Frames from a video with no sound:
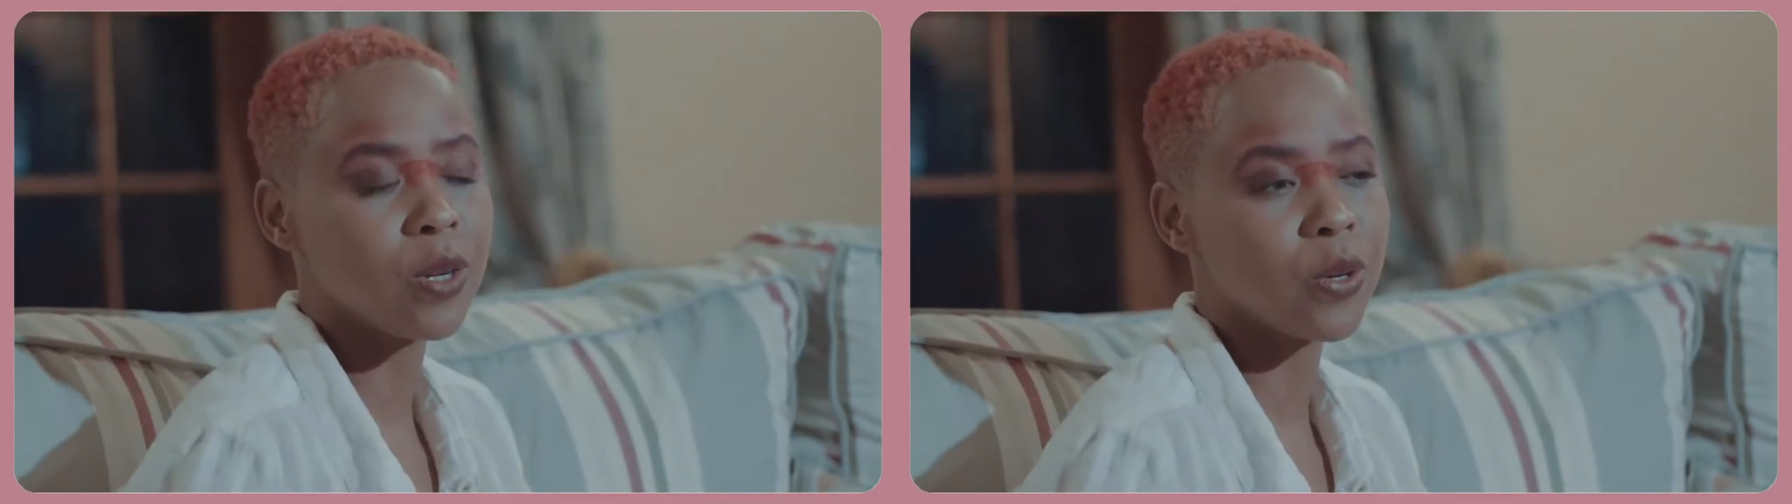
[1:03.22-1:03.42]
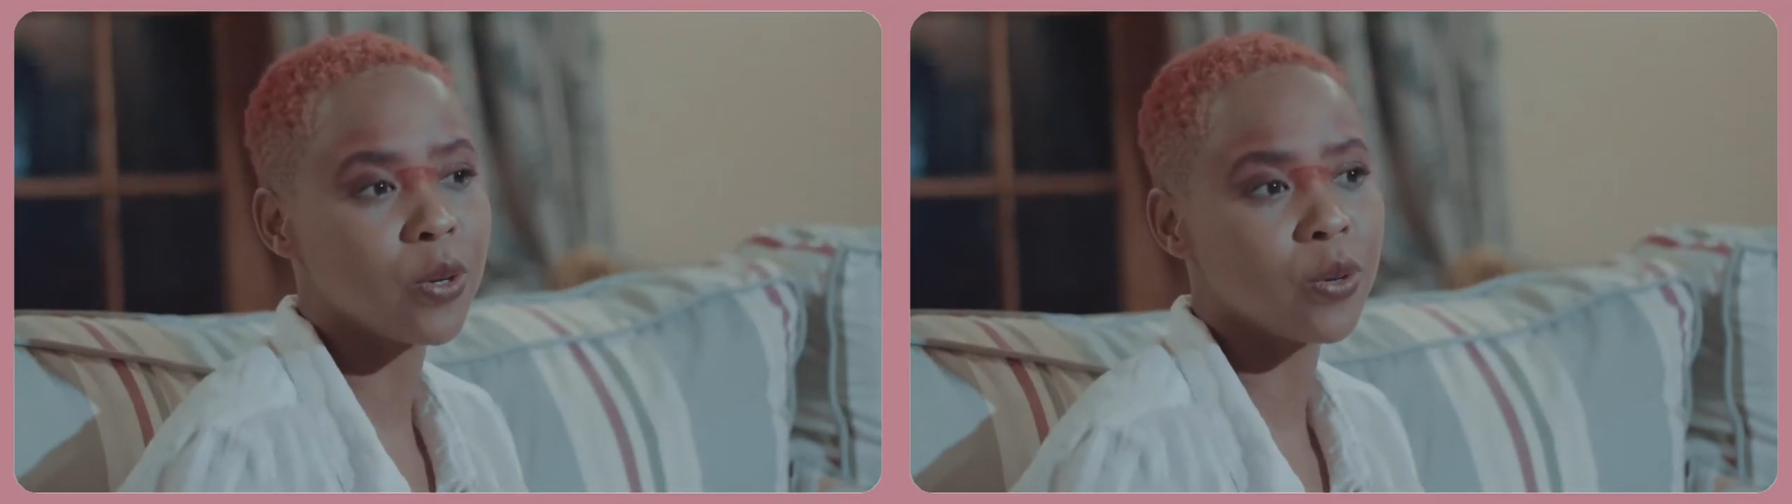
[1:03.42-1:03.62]

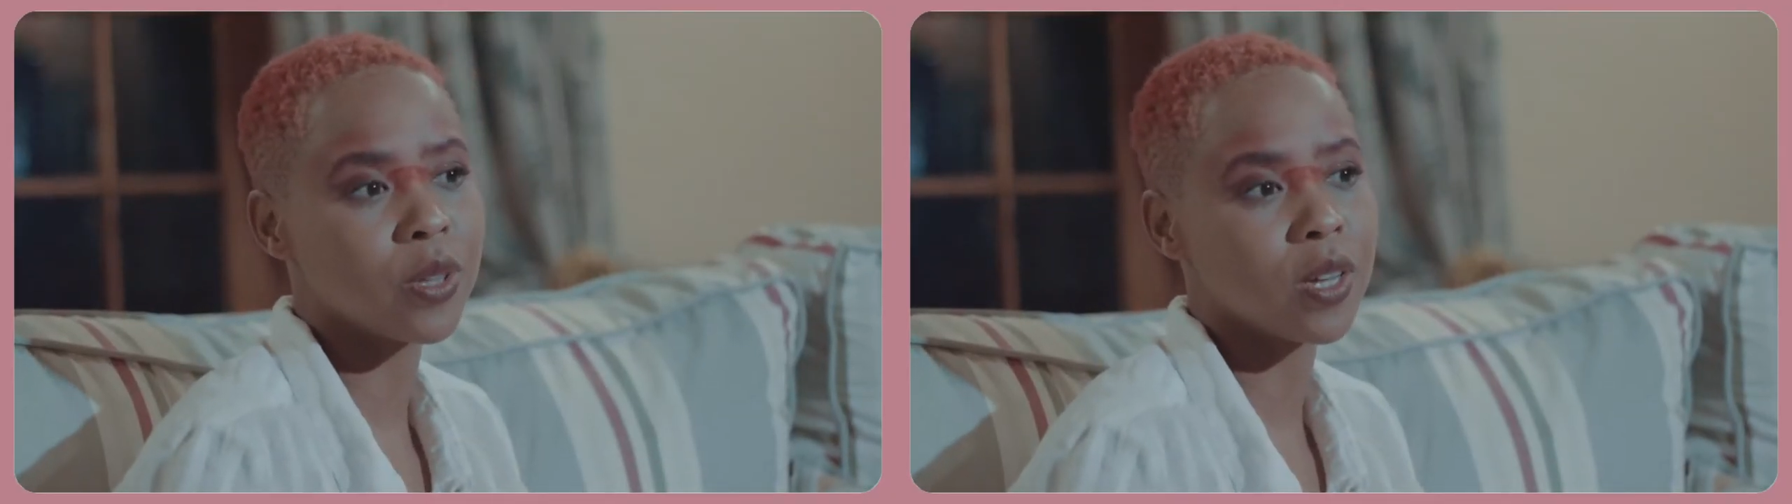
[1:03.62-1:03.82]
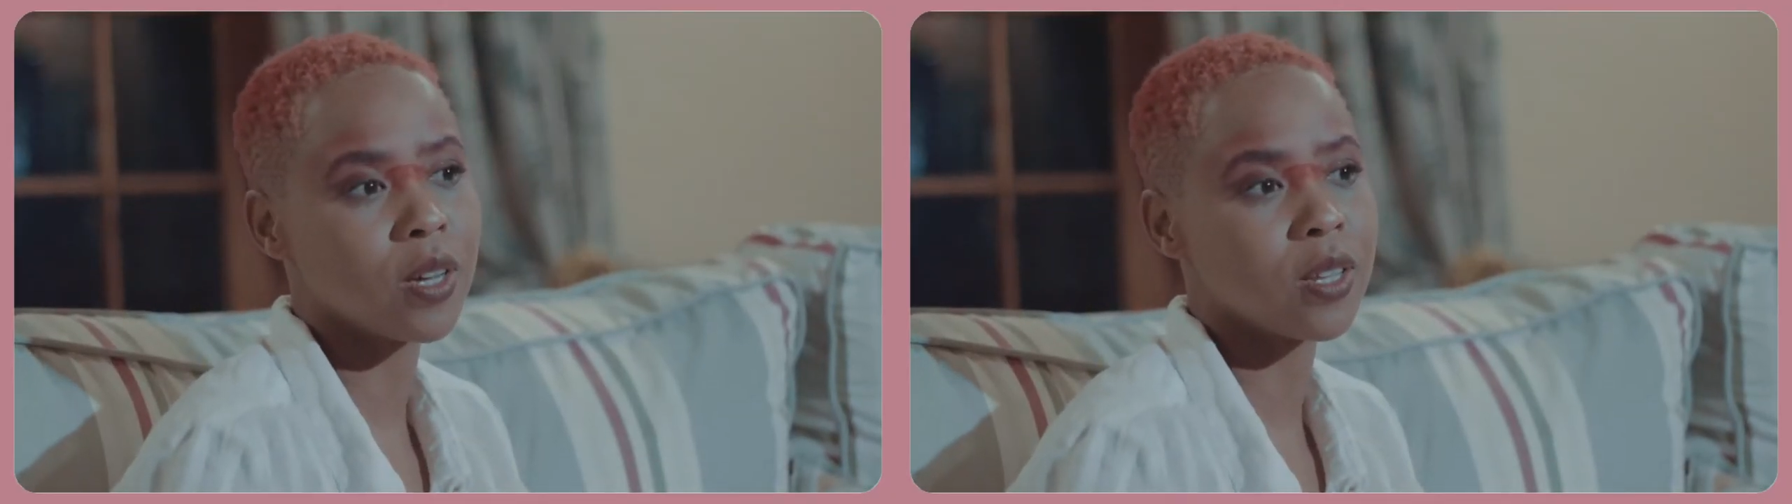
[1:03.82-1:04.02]
you know
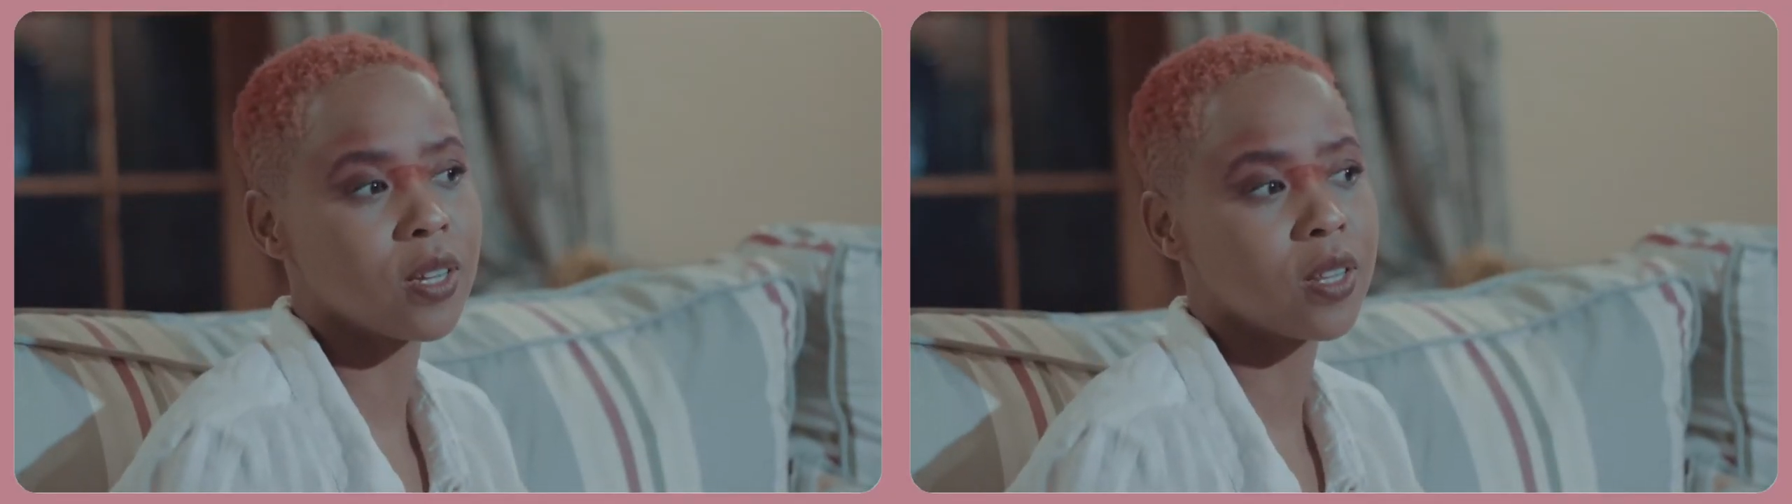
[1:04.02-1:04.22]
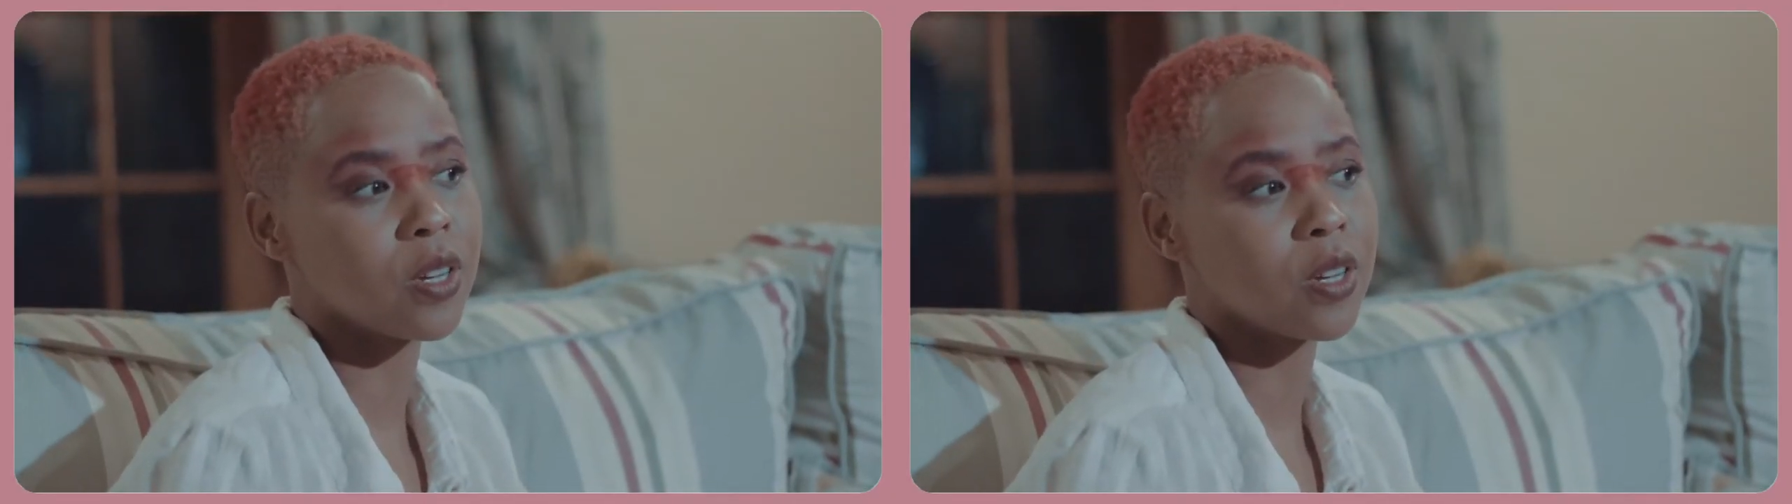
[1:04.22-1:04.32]
the the,